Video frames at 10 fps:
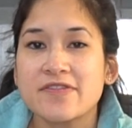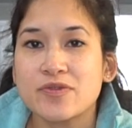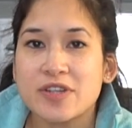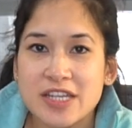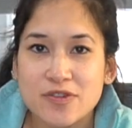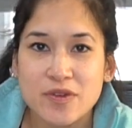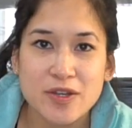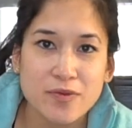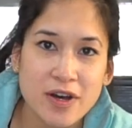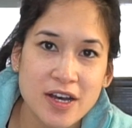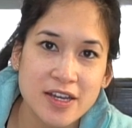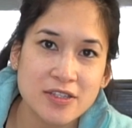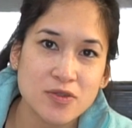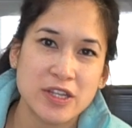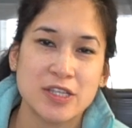of
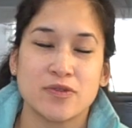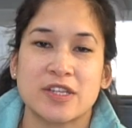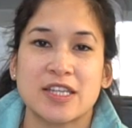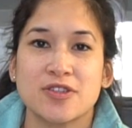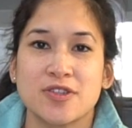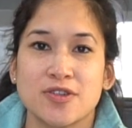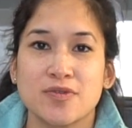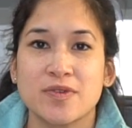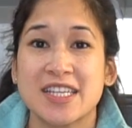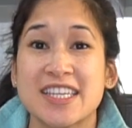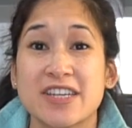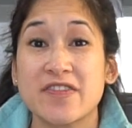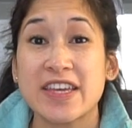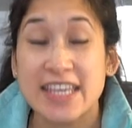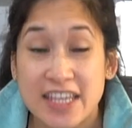2021, 2022 was a year
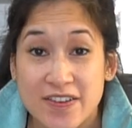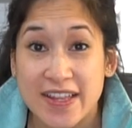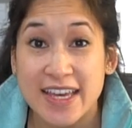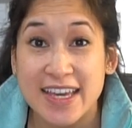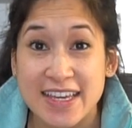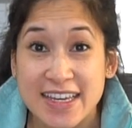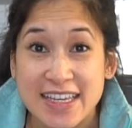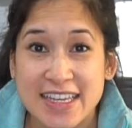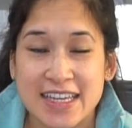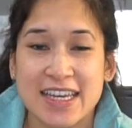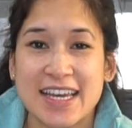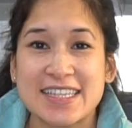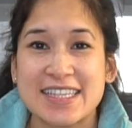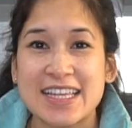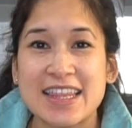of healing.
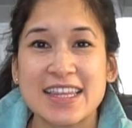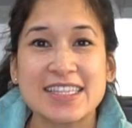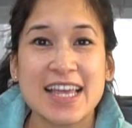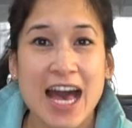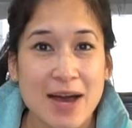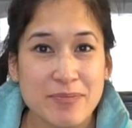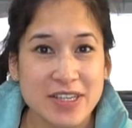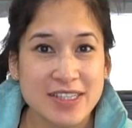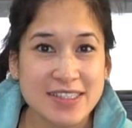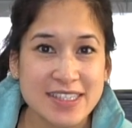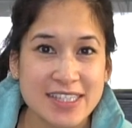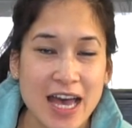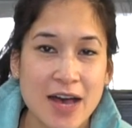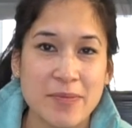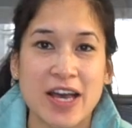Exciting things happened.
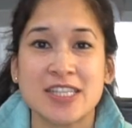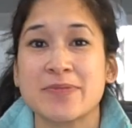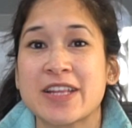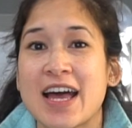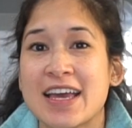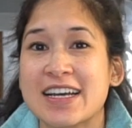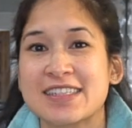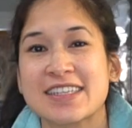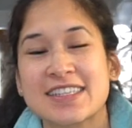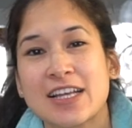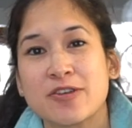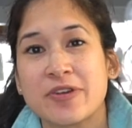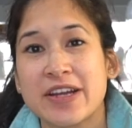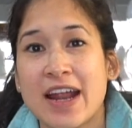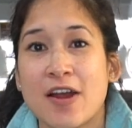My husband and I got to
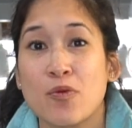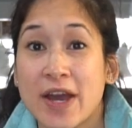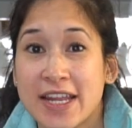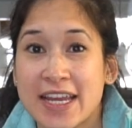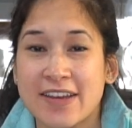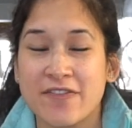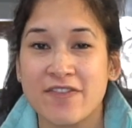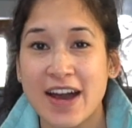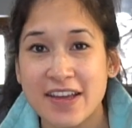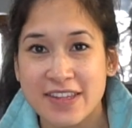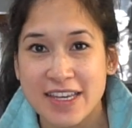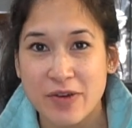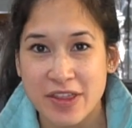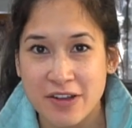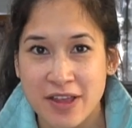celebrate our wedding finally
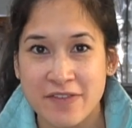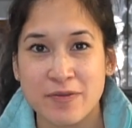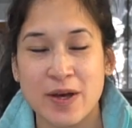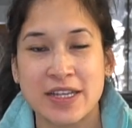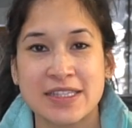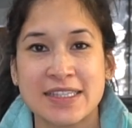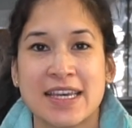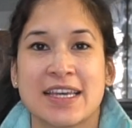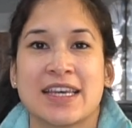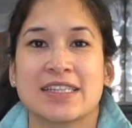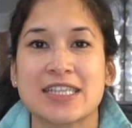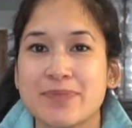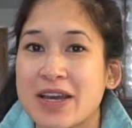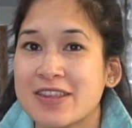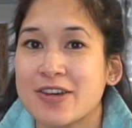with our loved ones.
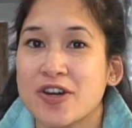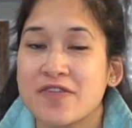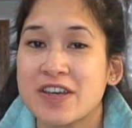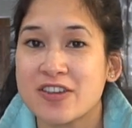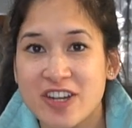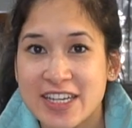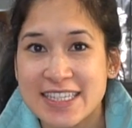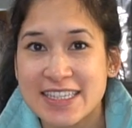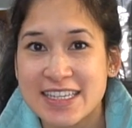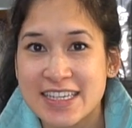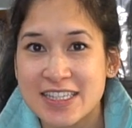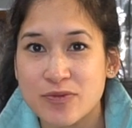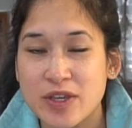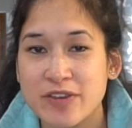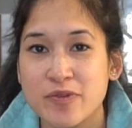Despite the COVID craziness,
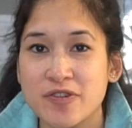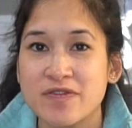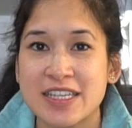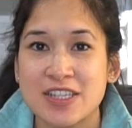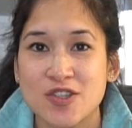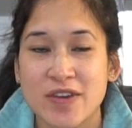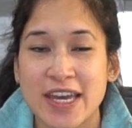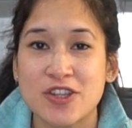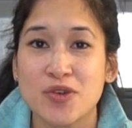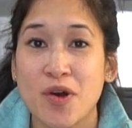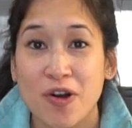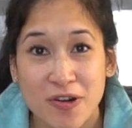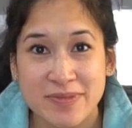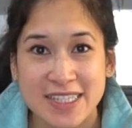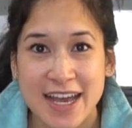we moved into a new
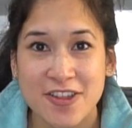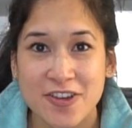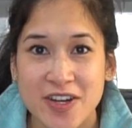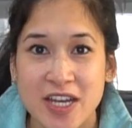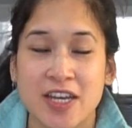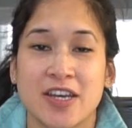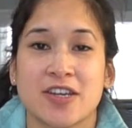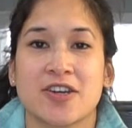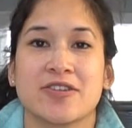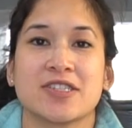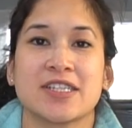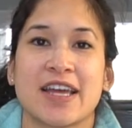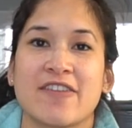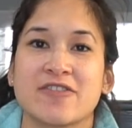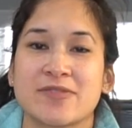home together. Coaching
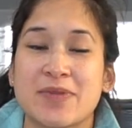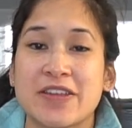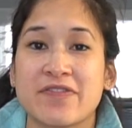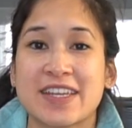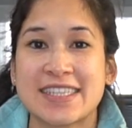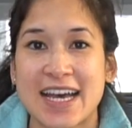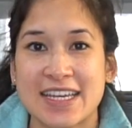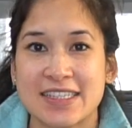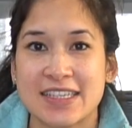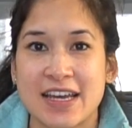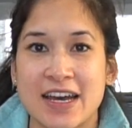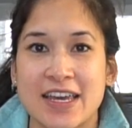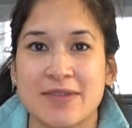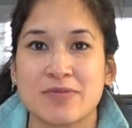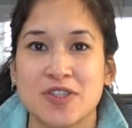has been fantastic. I
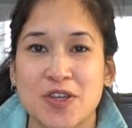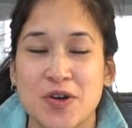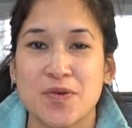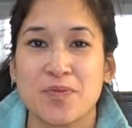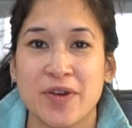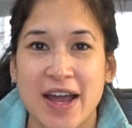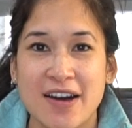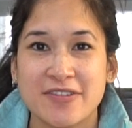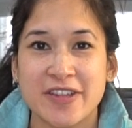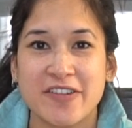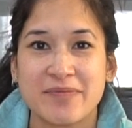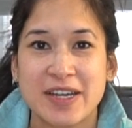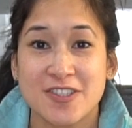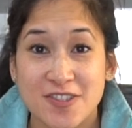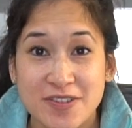am so proud of my
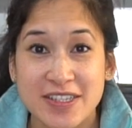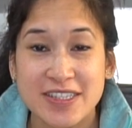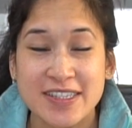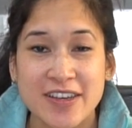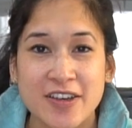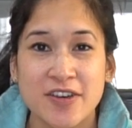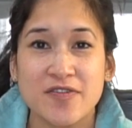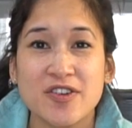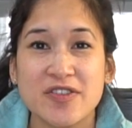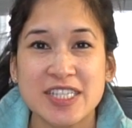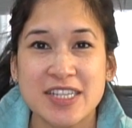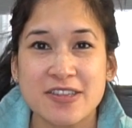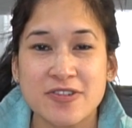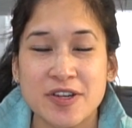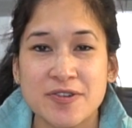students for reaching
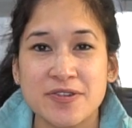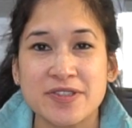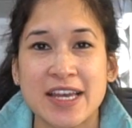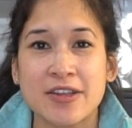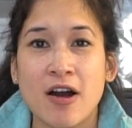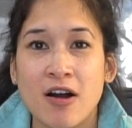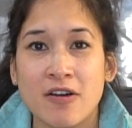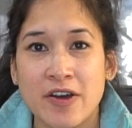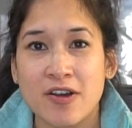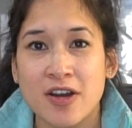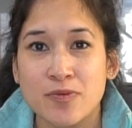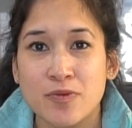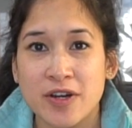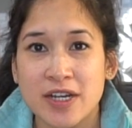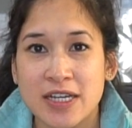their goals and all of their hard
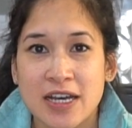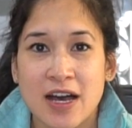work.